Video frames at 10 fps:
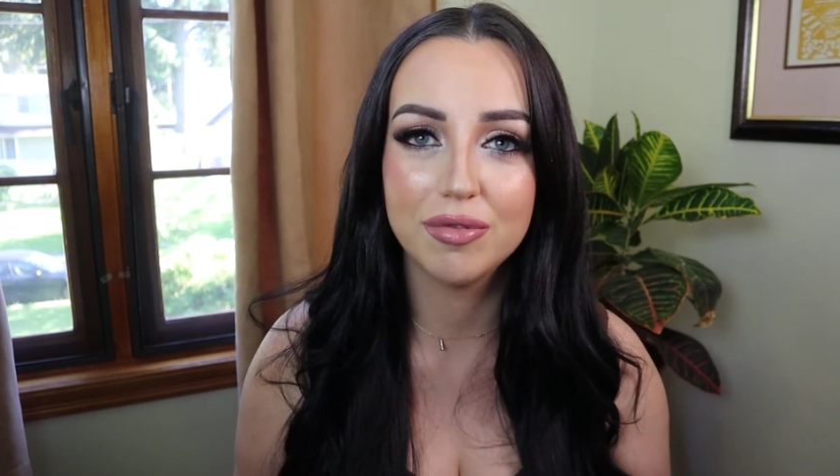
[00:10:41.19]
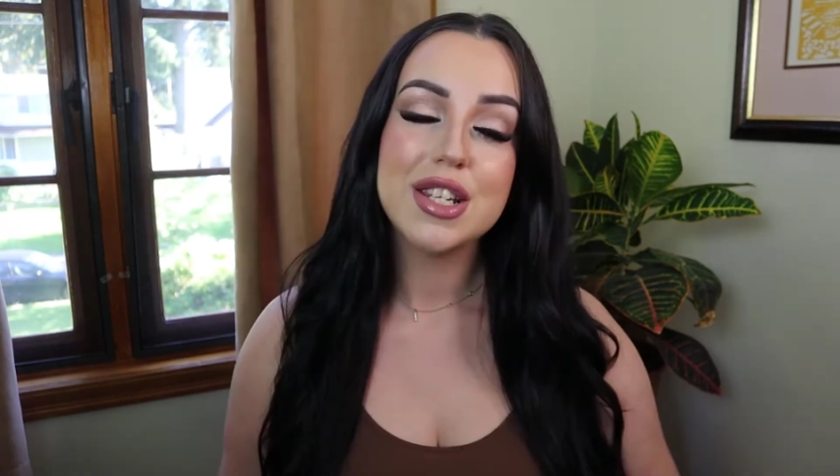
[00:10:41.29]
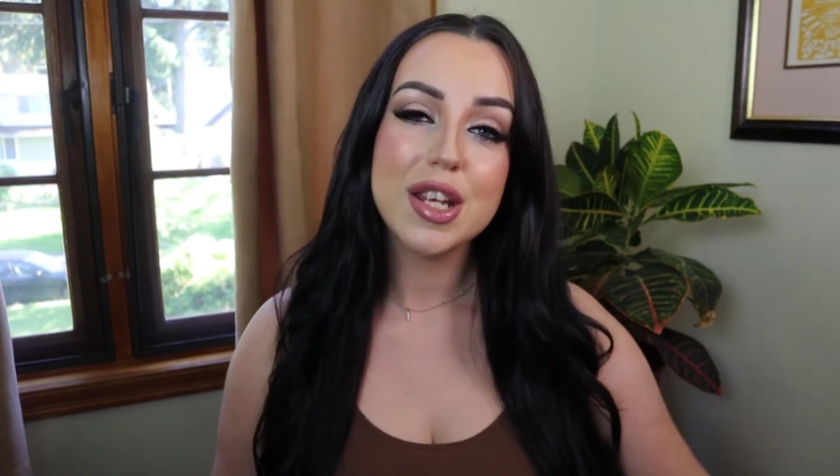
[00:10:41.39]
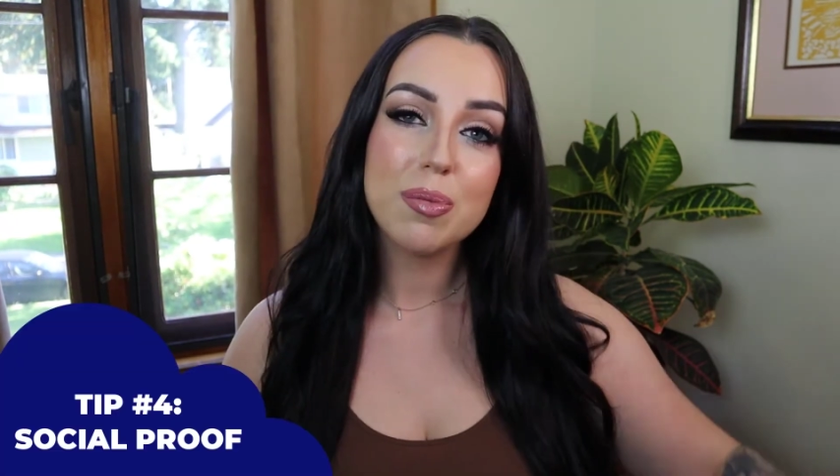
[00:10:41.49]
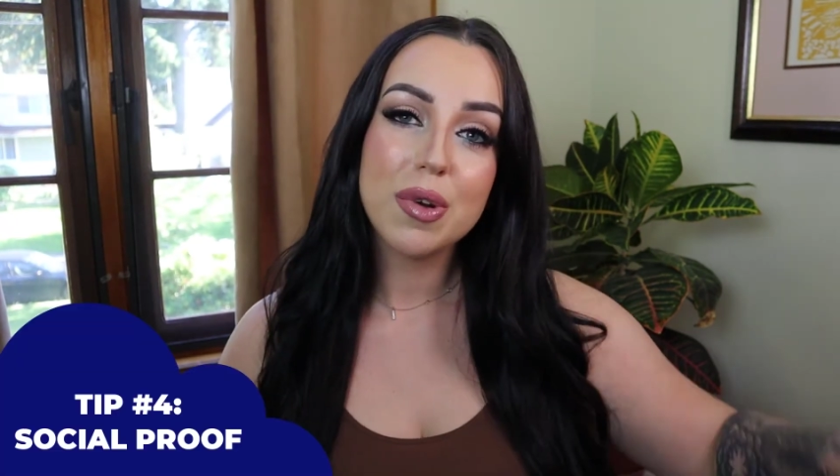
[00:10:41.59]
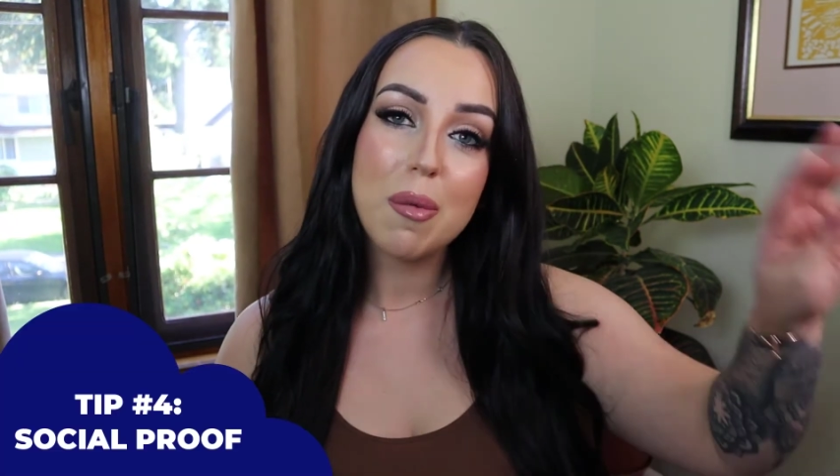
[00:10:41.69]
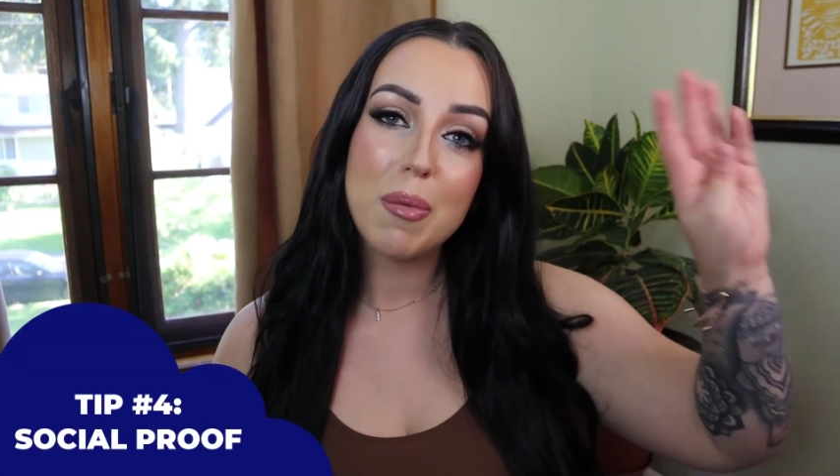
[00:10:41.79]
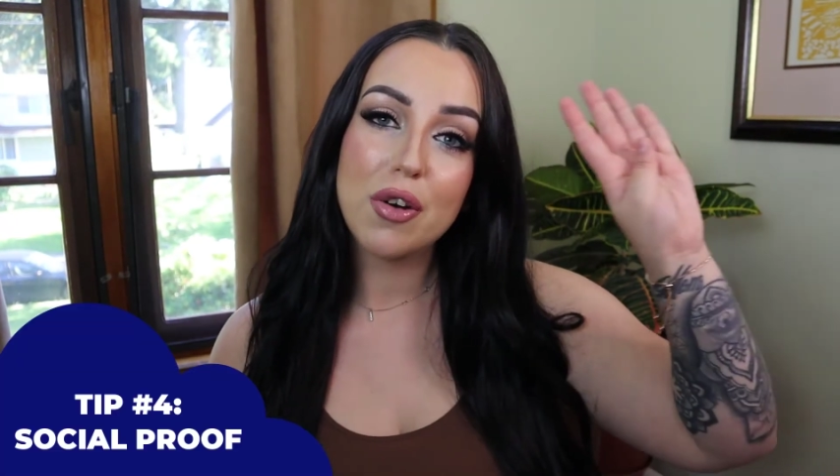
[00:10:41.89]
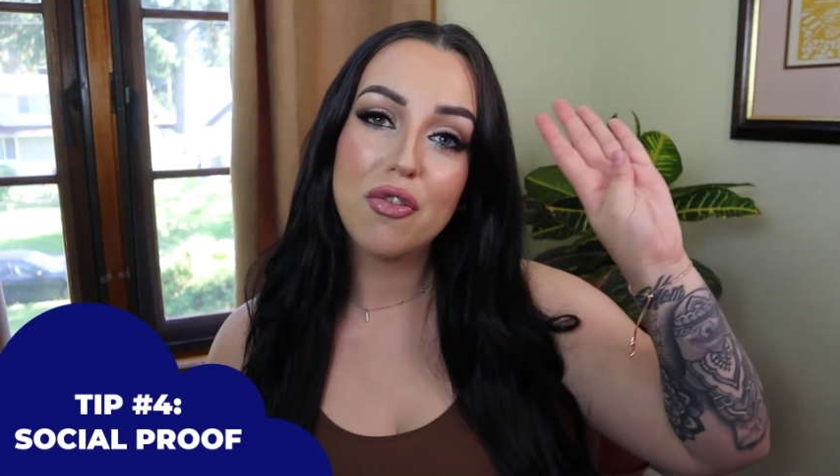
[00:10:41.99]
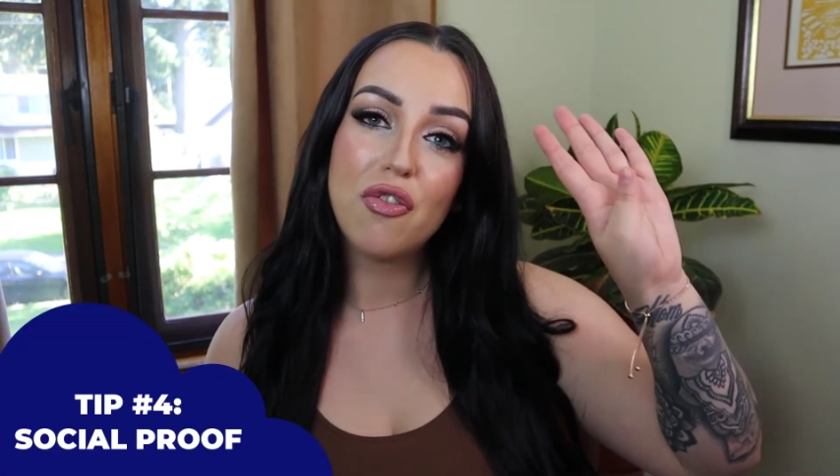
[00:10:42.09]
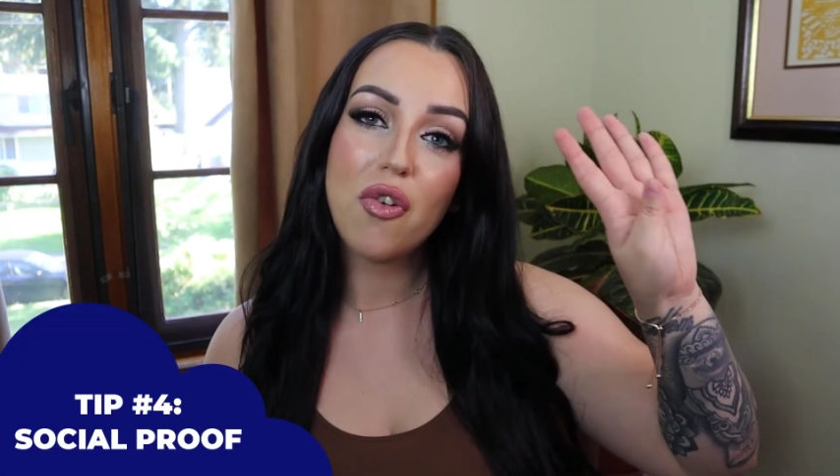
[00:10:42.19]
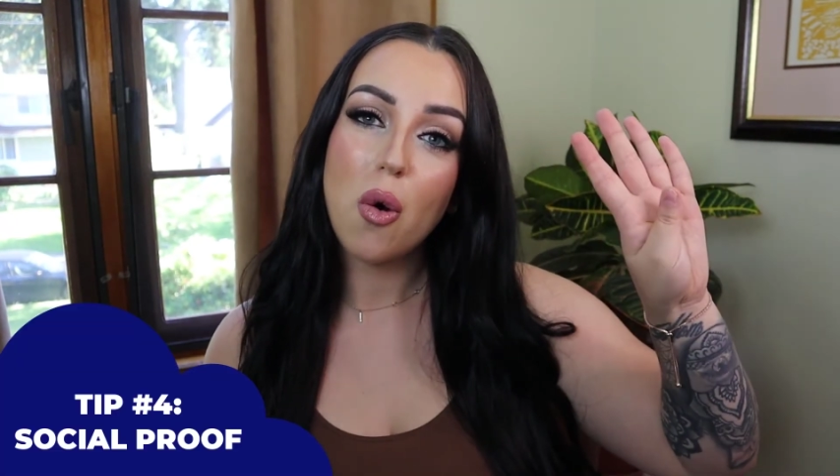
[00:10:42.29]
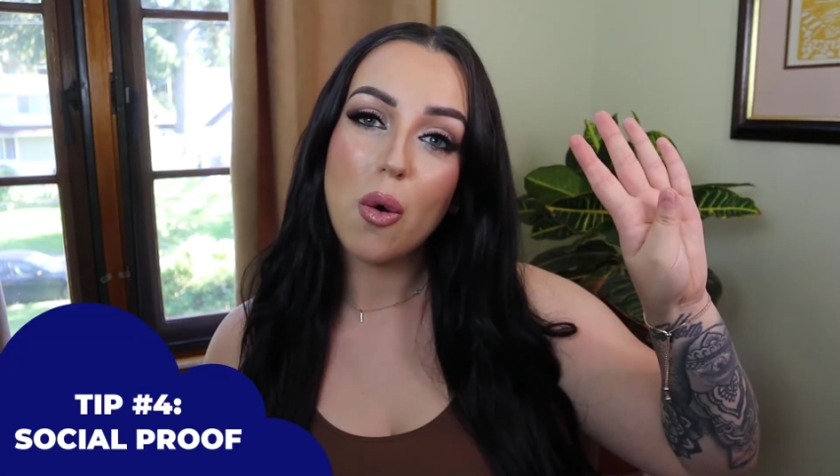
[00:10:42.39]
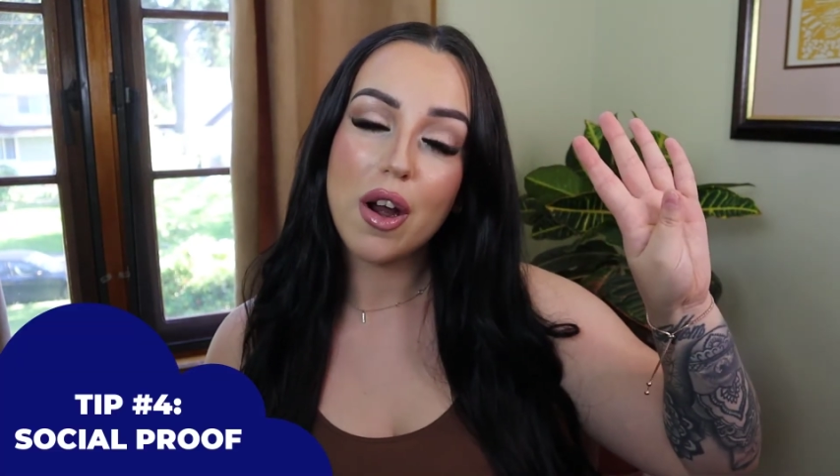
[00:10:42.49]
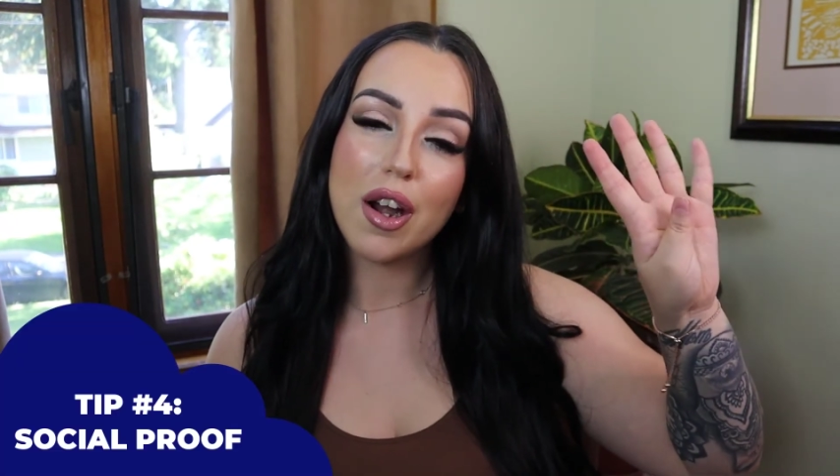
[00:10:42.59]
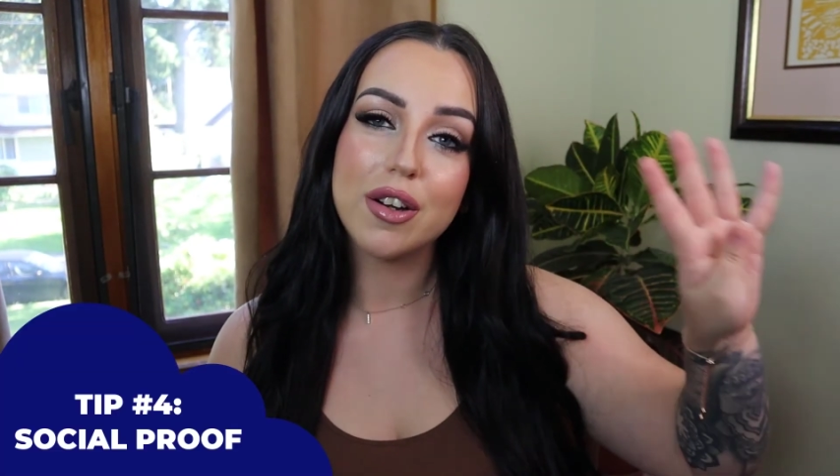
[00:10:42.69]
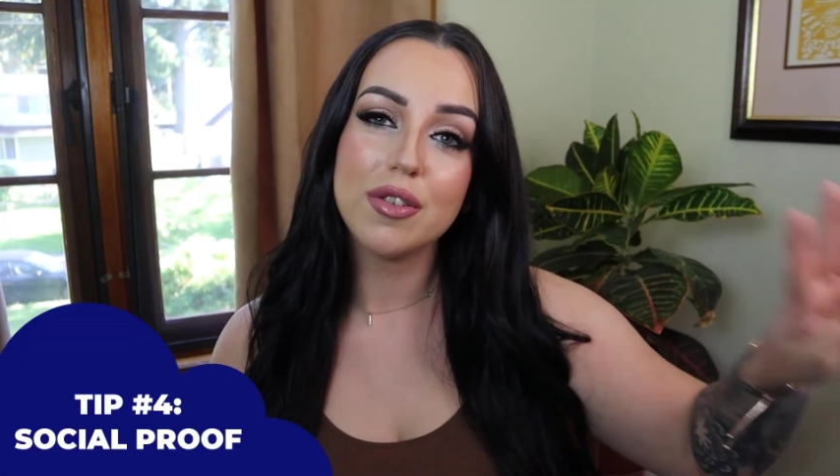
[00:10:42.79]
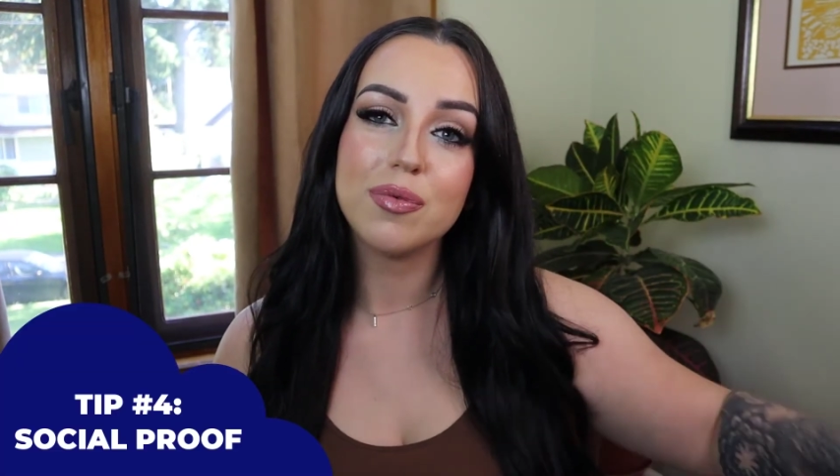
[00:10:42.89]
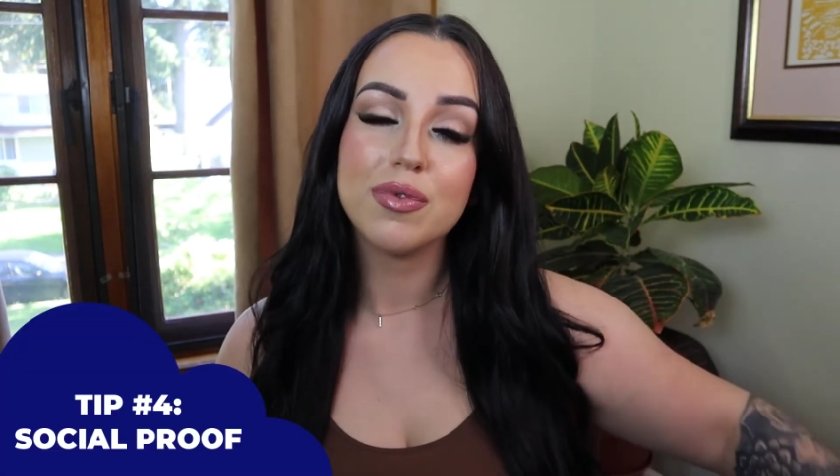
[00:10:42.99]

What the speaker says: Tip number 4,